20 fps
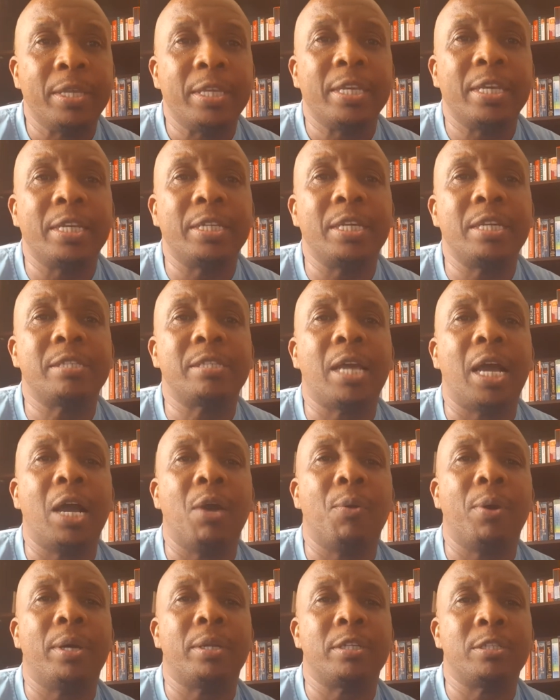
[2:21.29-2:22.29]
It is
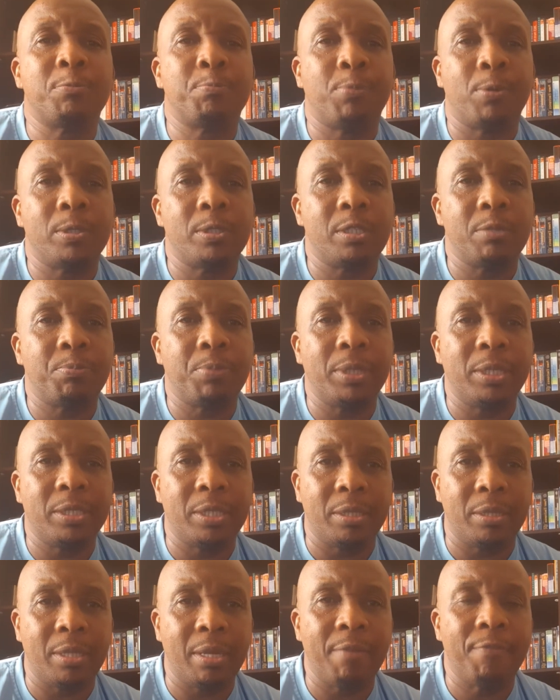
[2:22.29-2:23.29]
our responsibility,
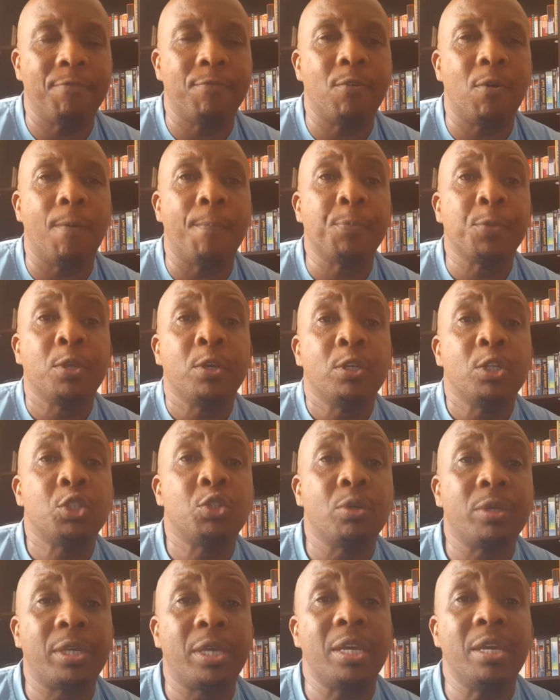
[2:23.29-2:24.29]
therefore, to
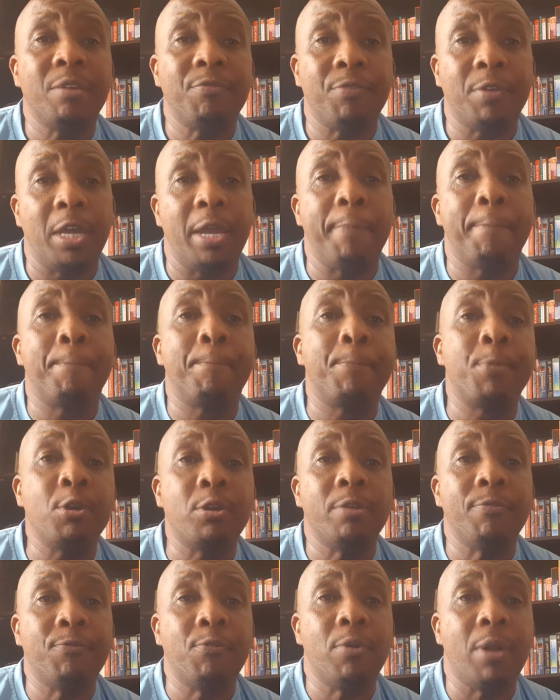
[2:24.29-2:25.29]
give a
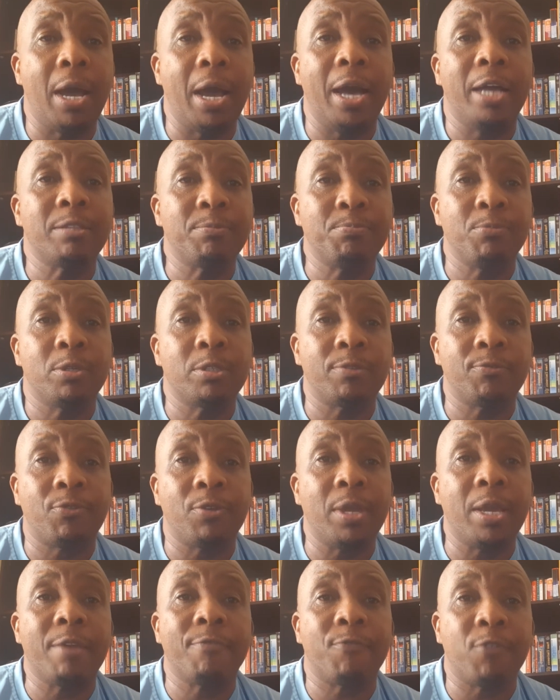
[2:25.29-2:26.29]
beautiful
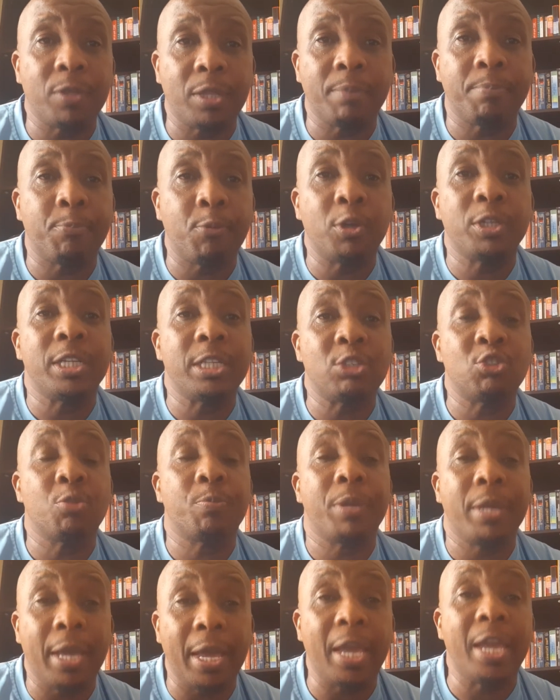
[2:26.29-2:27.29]
atmosphere for the bodies to
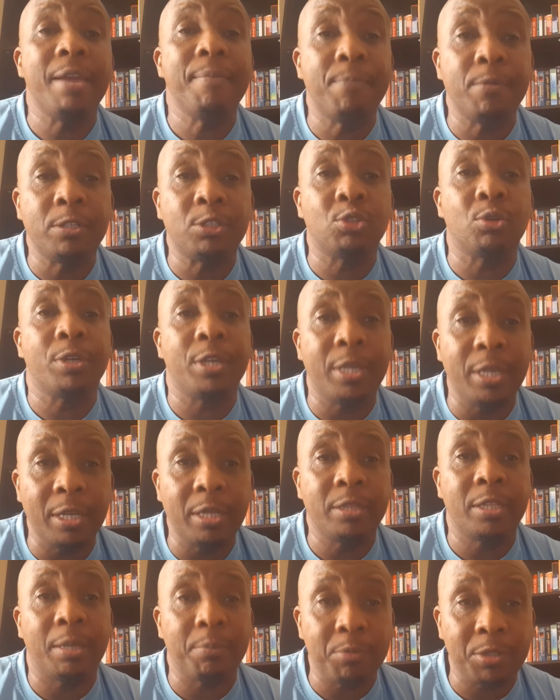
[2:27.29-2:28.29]
be able to heal
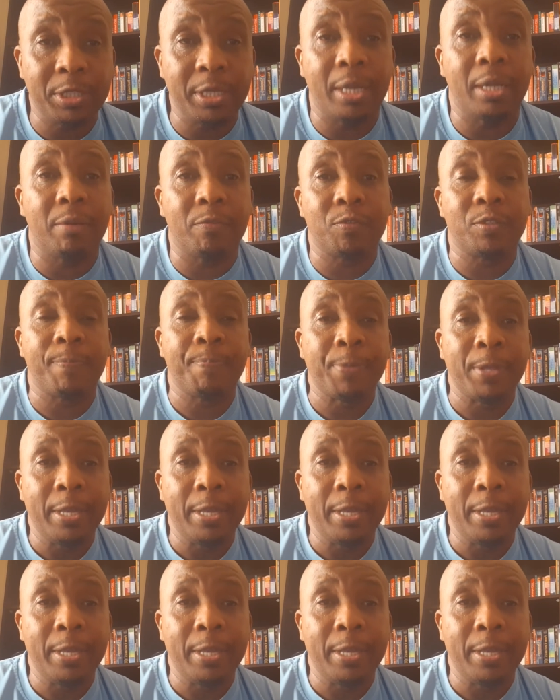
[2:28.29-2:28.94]
themselves.